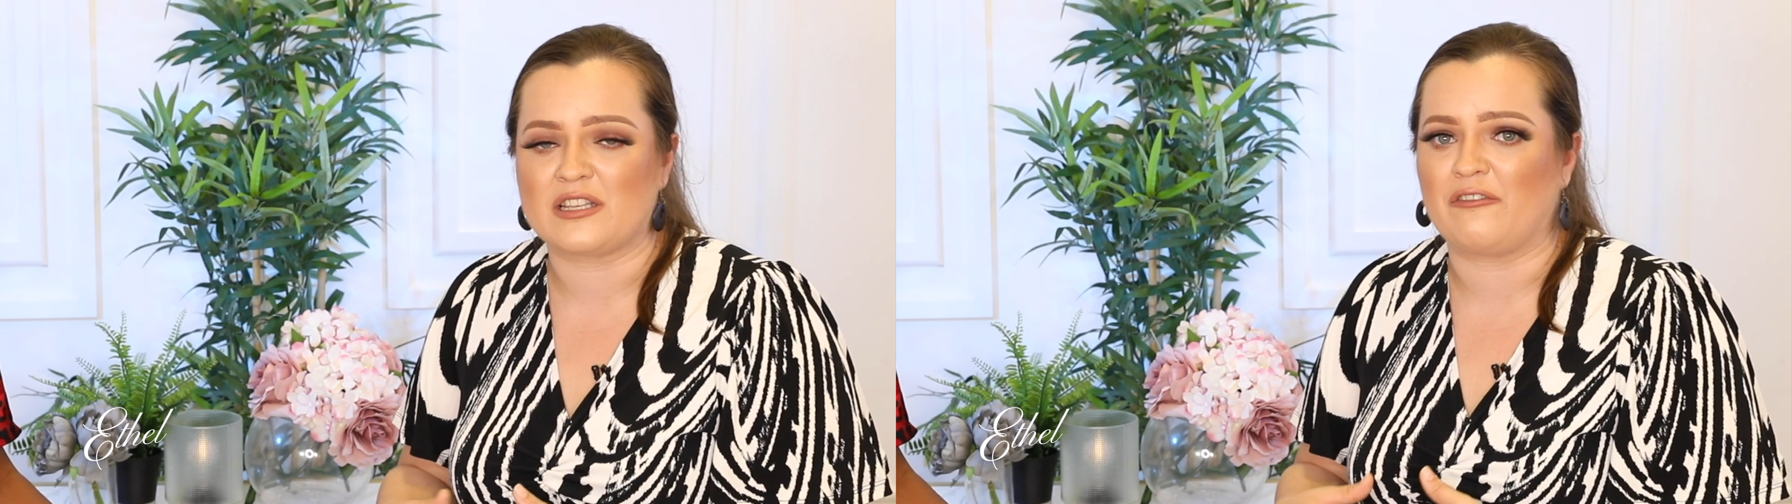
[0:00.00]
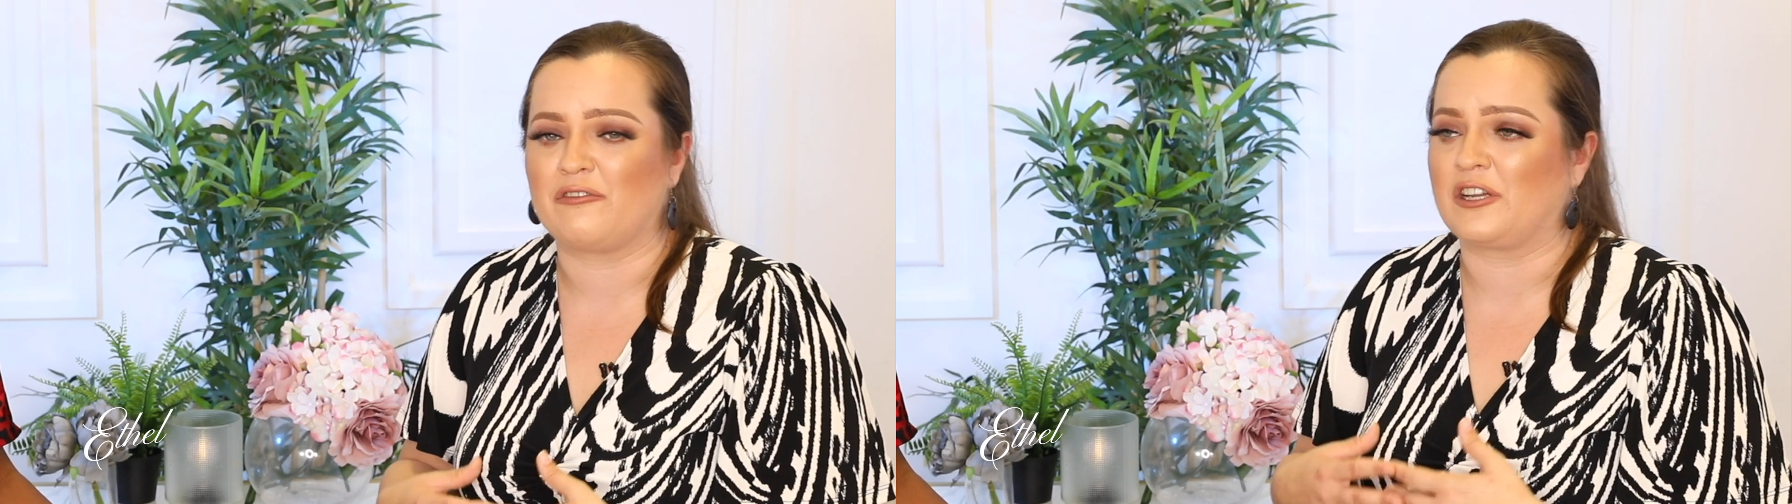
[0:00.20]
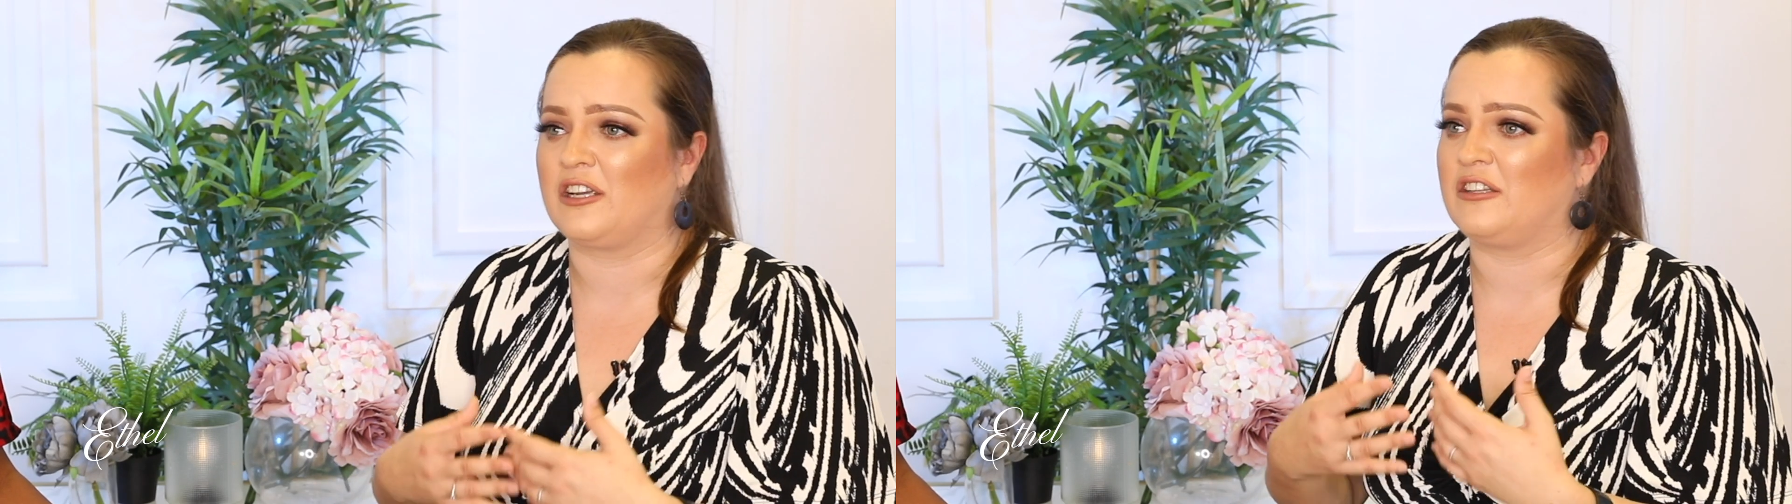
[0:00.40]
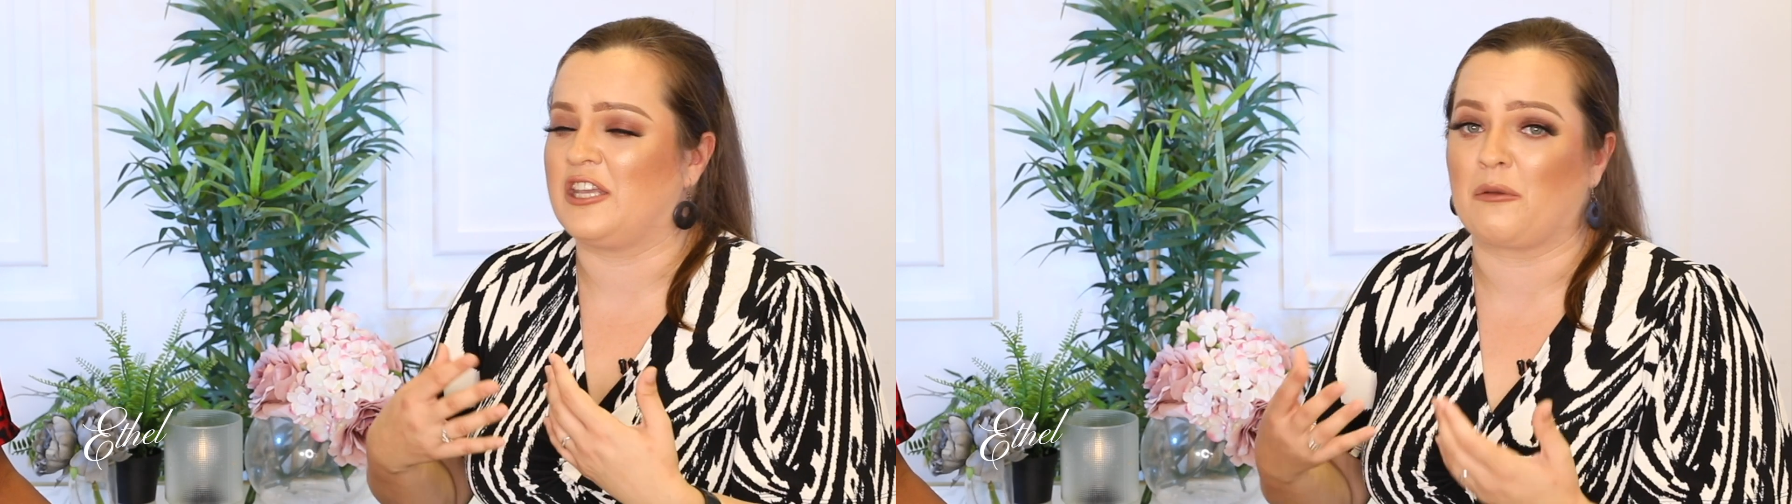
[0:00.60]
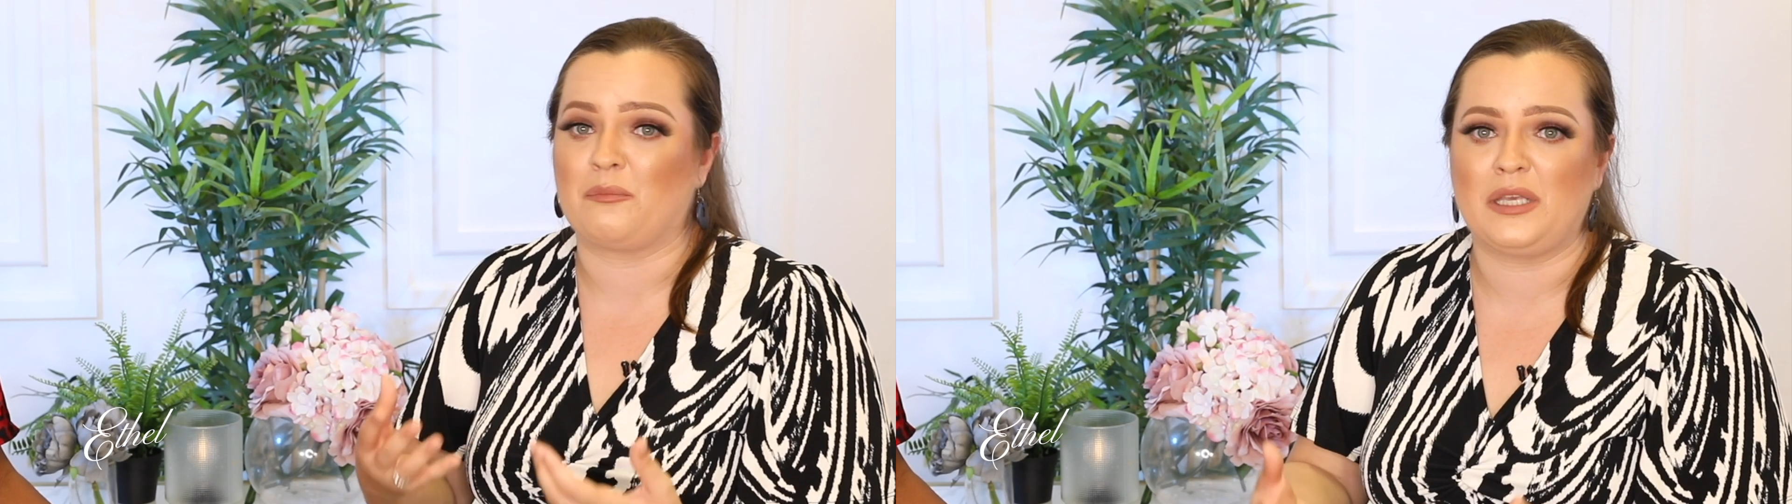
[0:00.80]
African
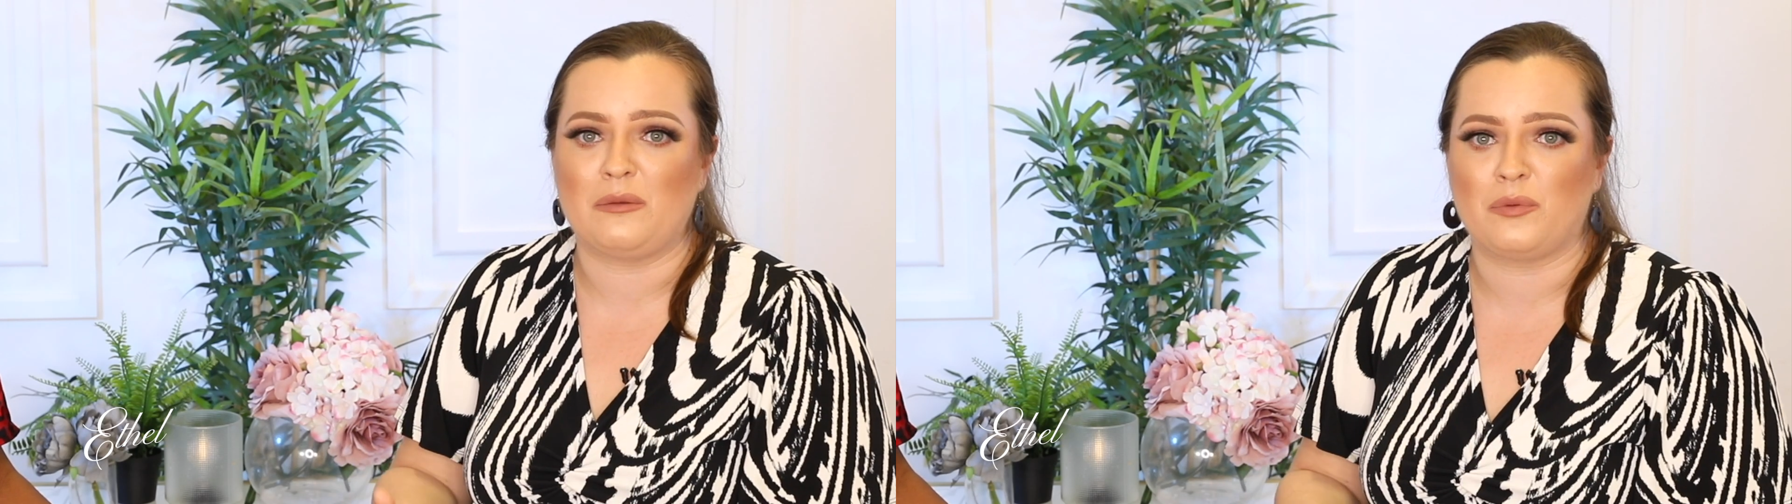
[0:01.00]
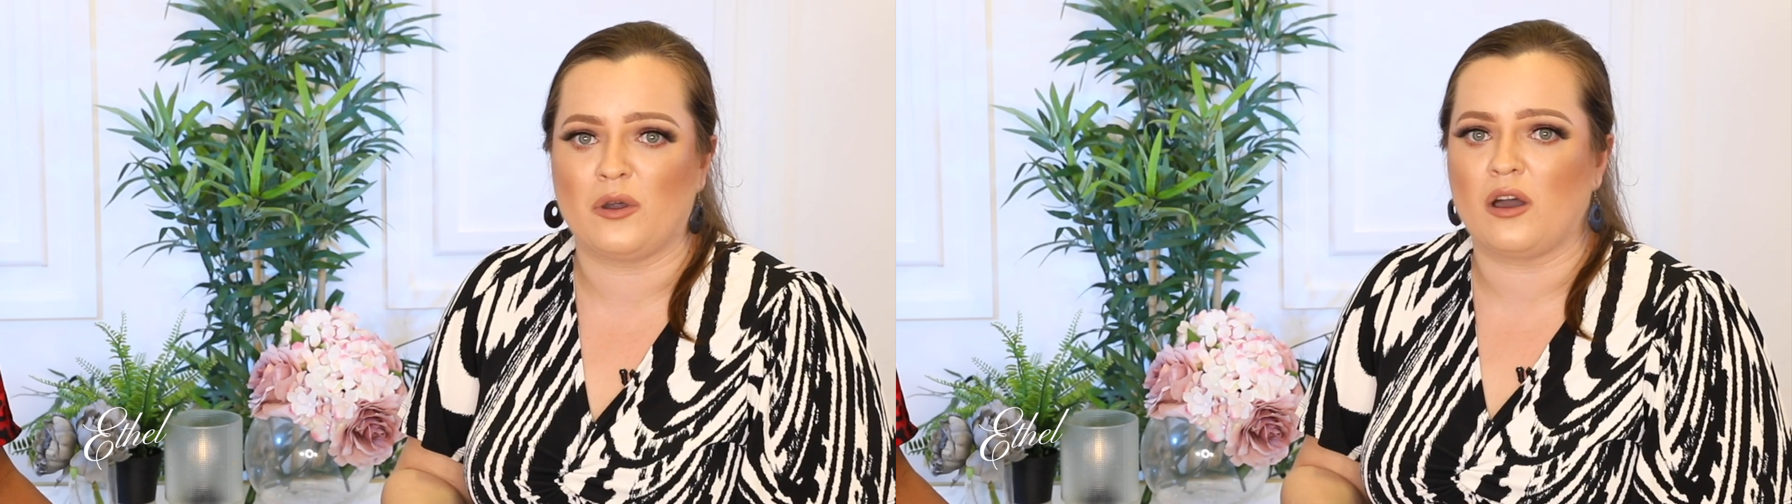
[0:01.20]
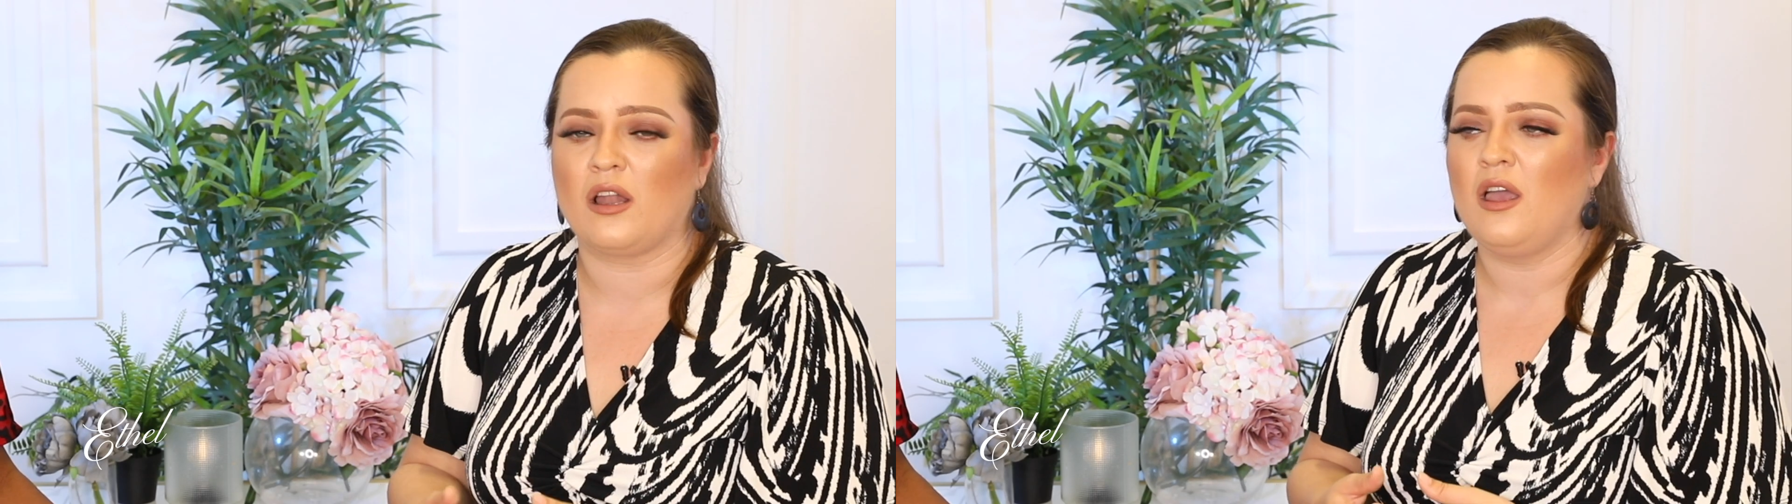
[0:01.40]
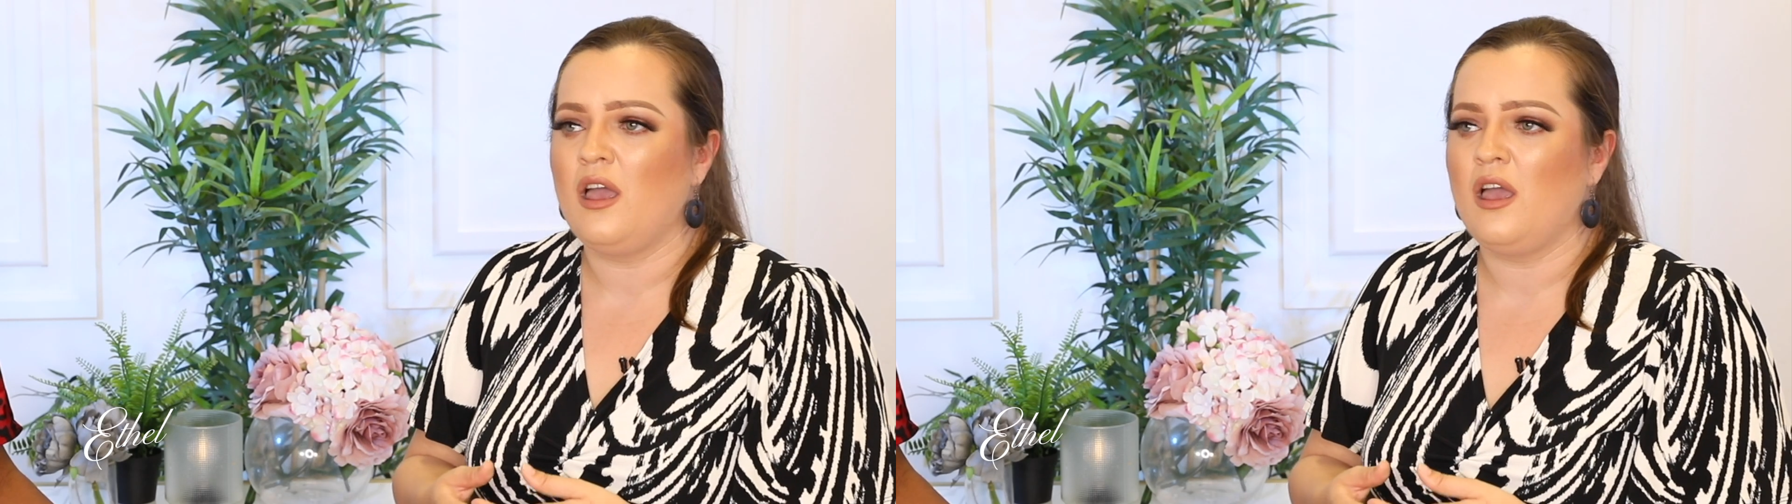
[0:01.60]
young people.